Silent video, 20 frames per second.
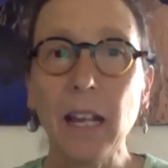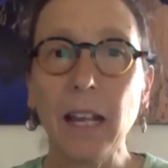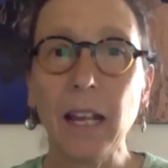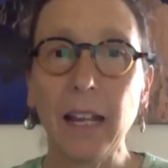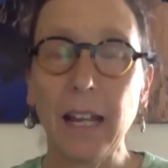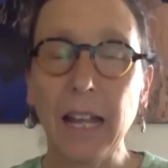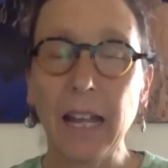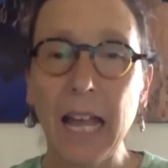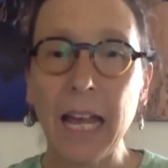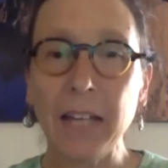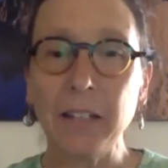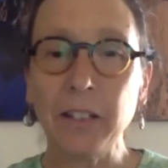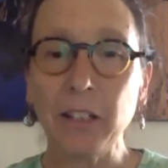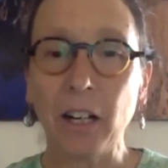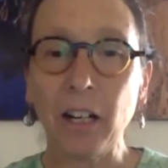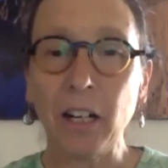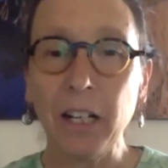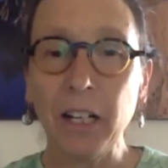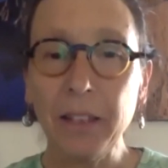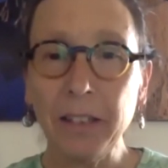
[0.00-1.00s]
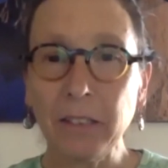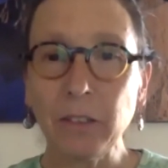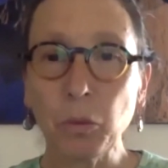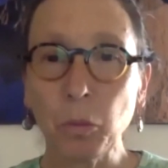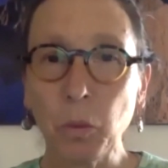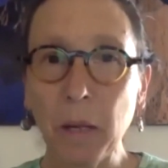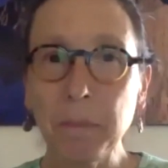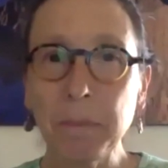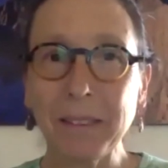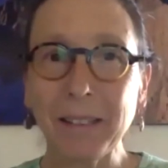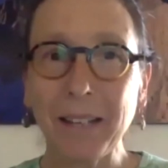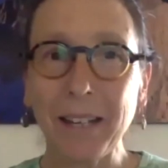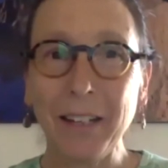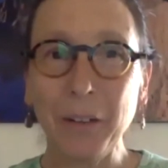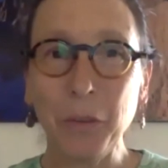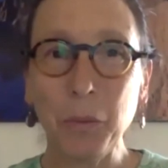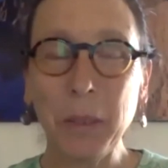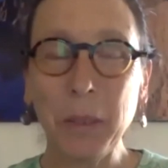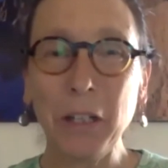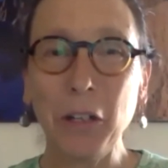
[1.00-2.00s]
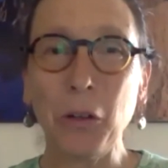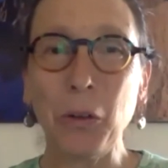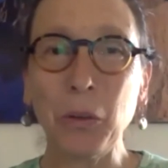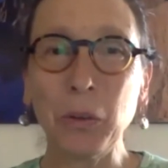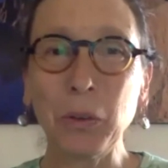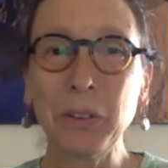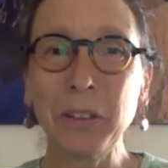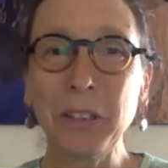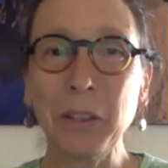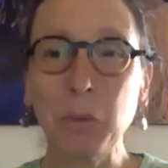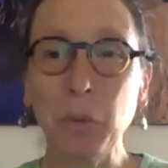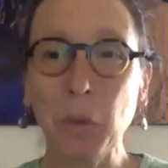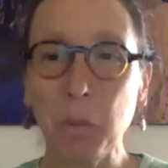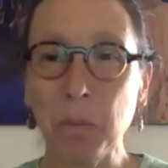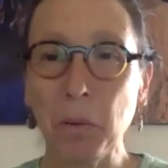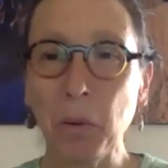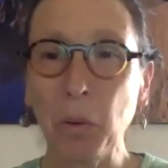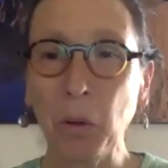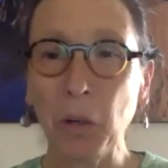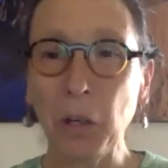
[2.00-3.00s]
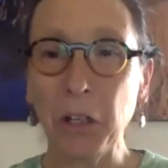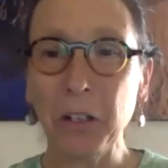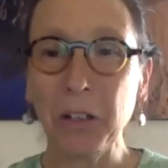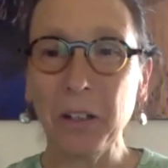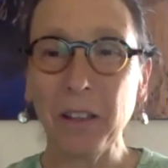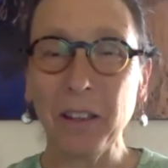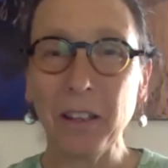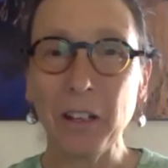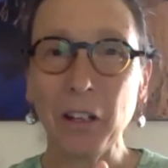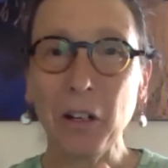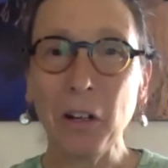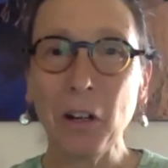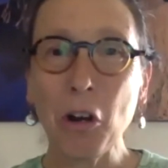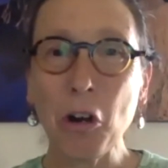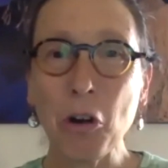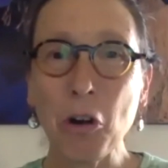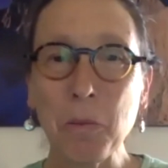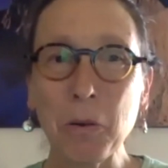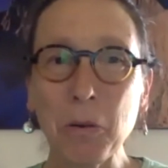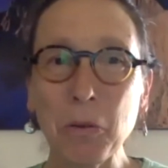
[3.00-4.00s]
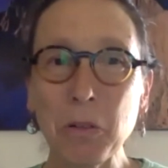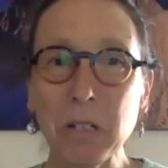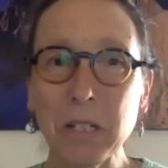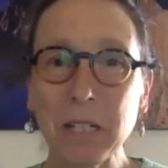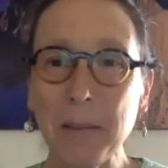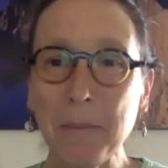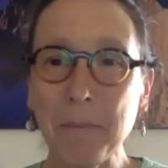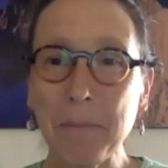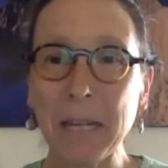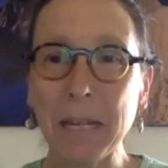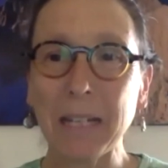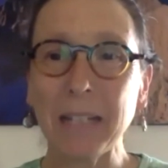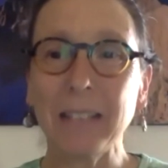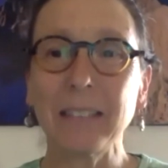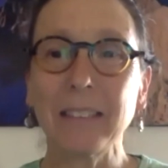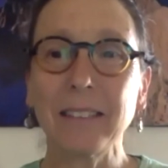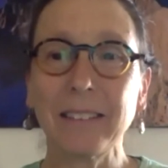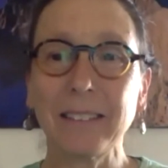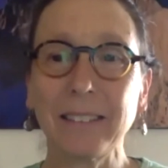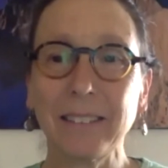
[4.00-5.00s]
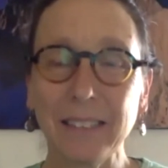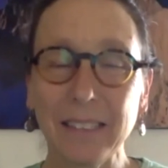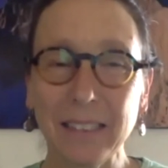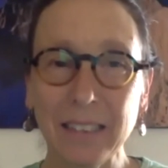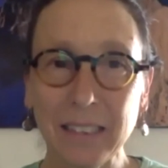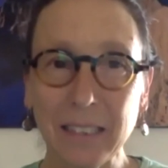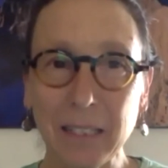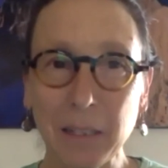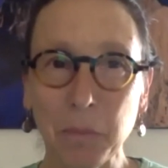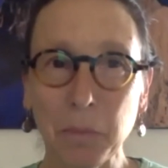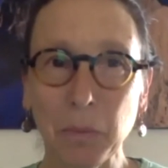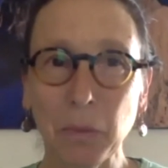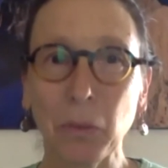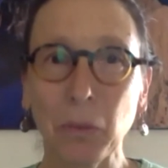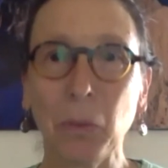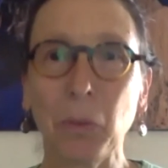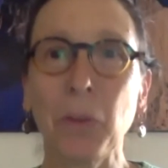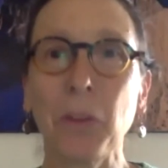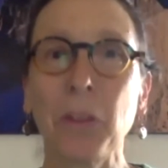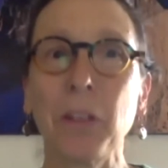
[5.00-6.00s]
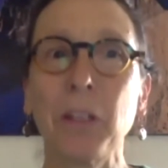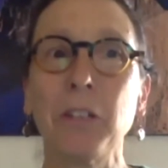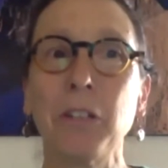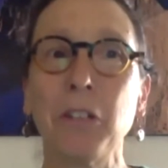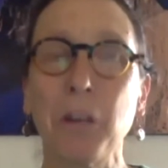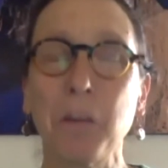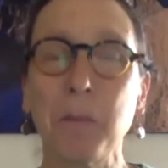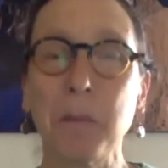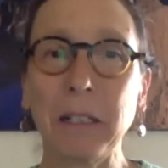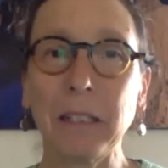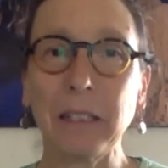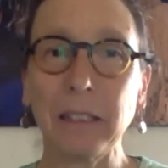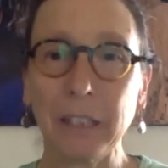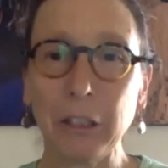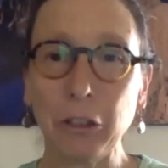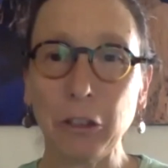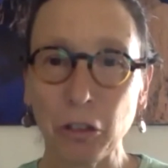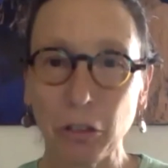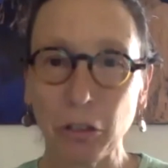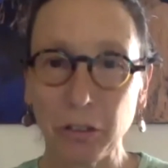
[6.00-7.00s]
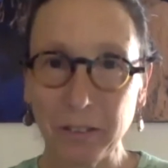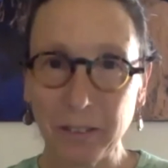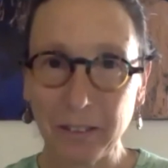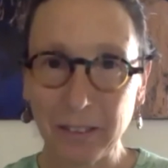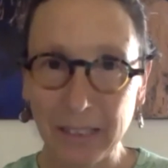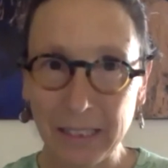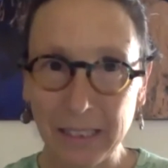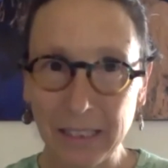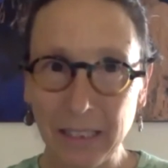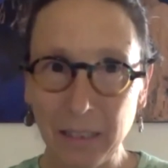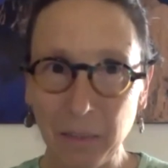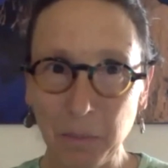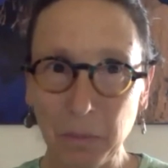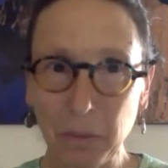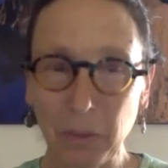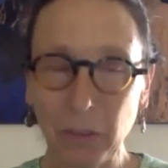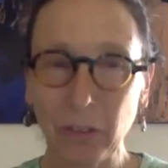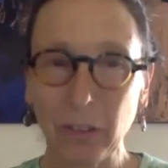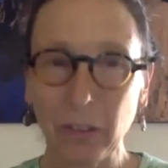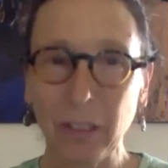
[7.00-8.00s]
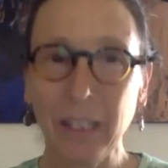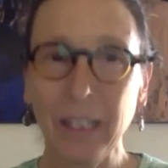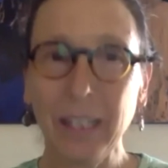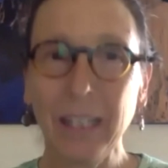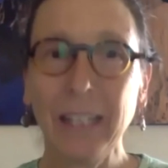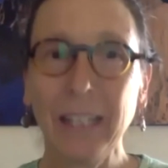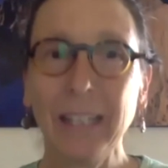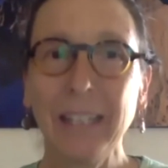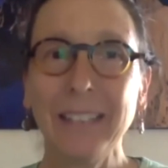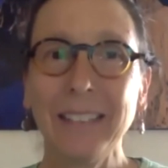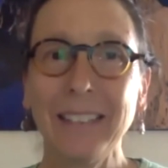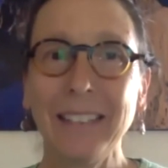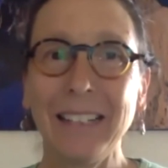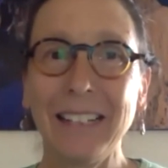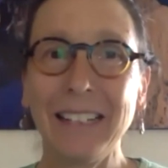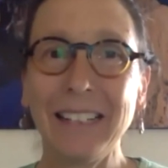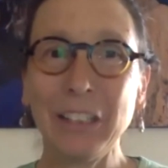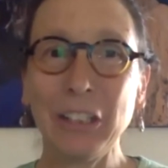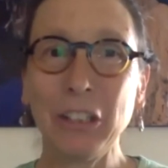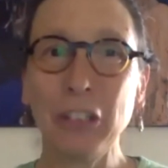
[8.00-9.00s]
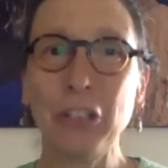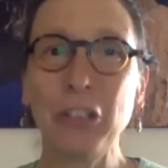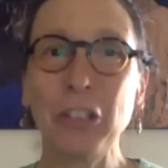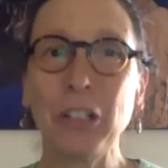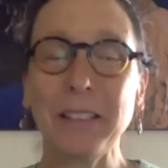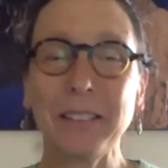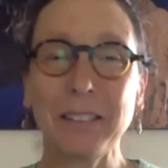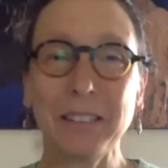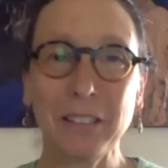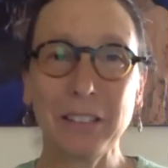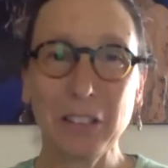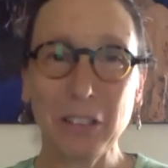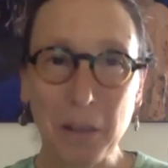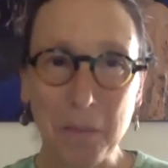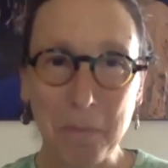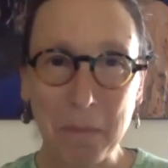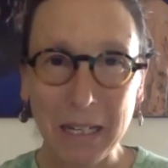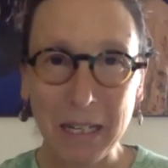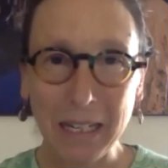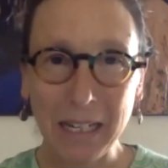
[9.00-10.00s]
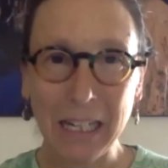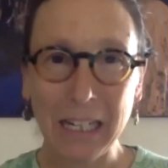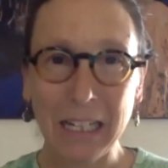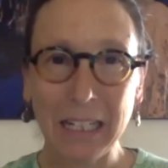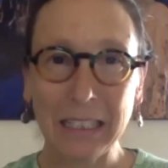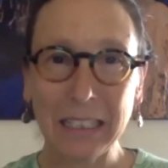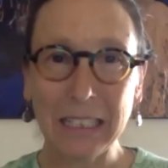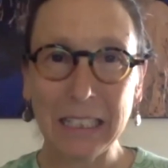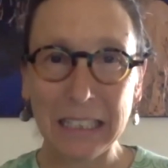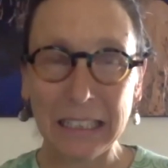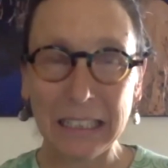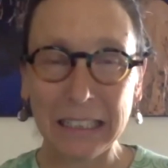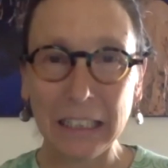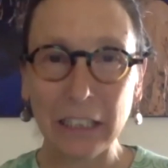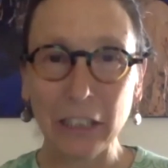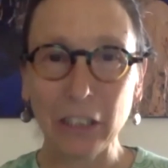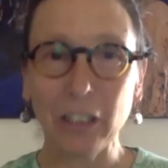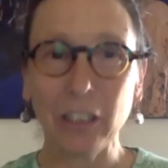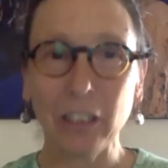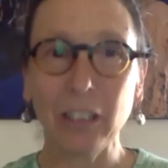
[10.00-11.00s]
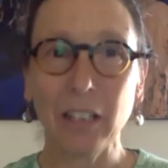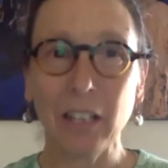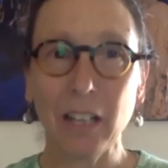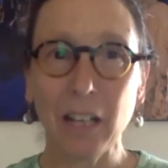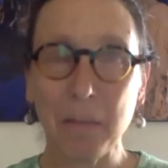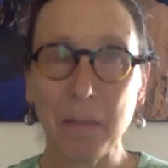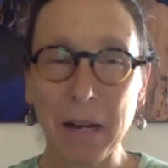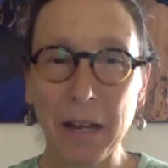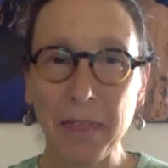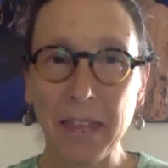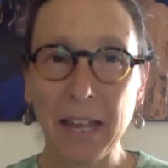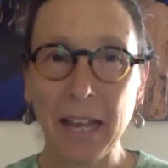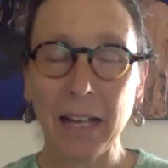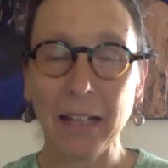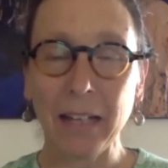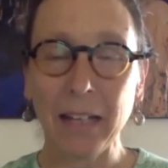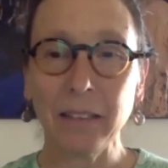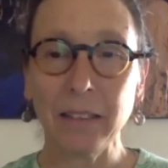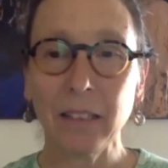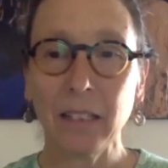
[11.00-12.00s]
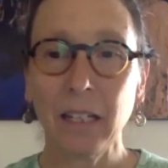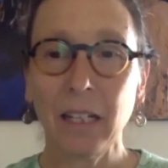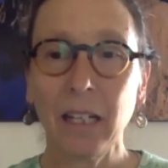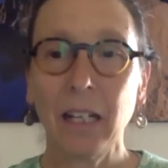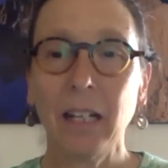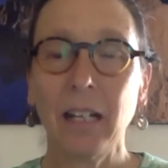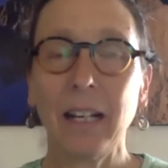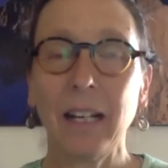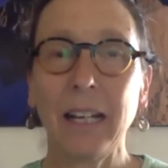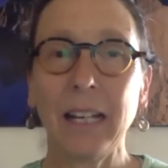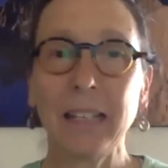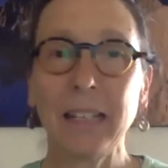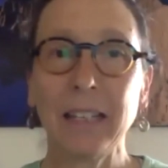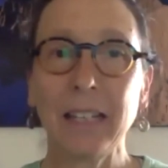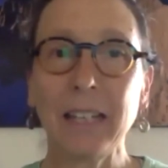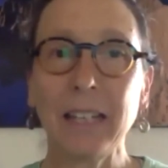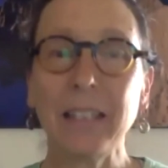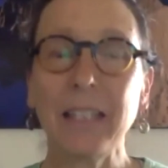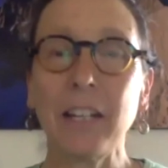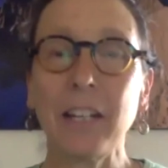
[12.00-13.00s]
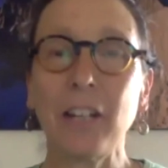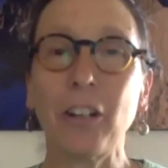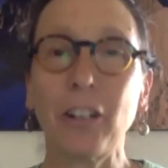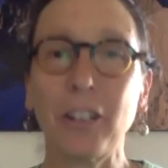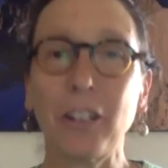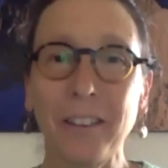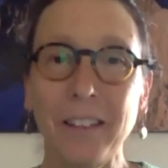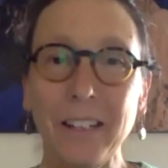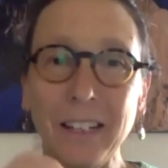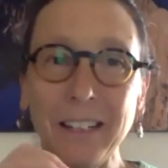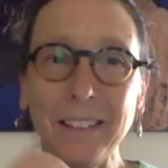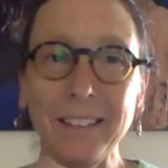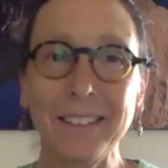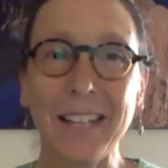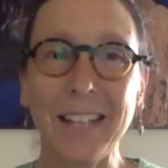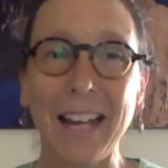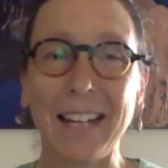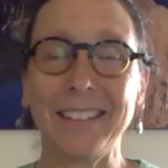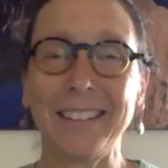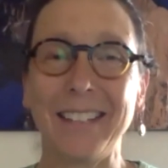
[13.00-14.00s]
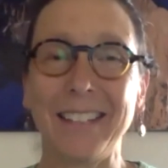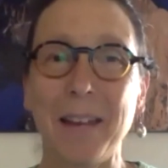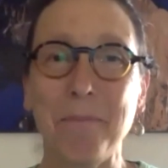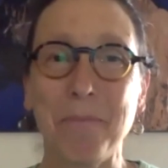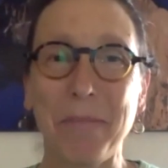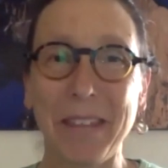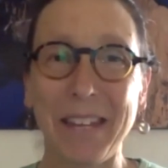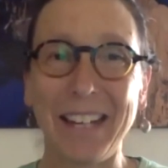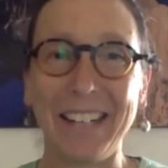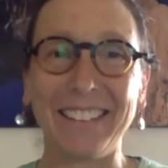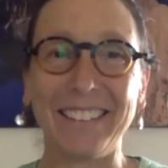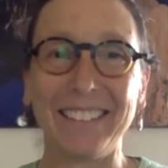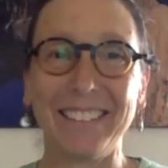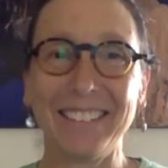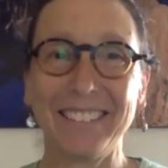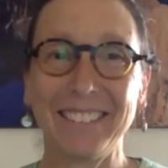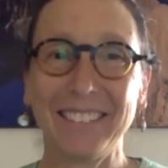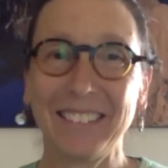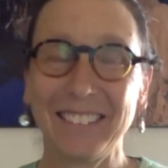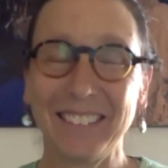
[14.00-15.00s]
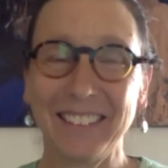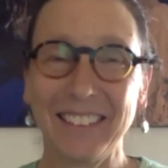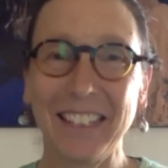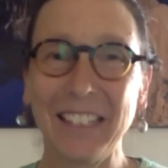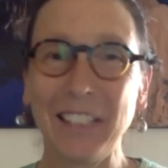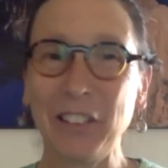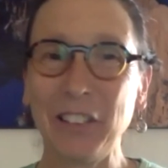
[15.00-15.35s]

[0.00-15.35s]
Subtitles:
And on this website, we only report the homotypic synonyms or the nomenclatural synonyms, just to be clear about that, and that they are the exact same thing. They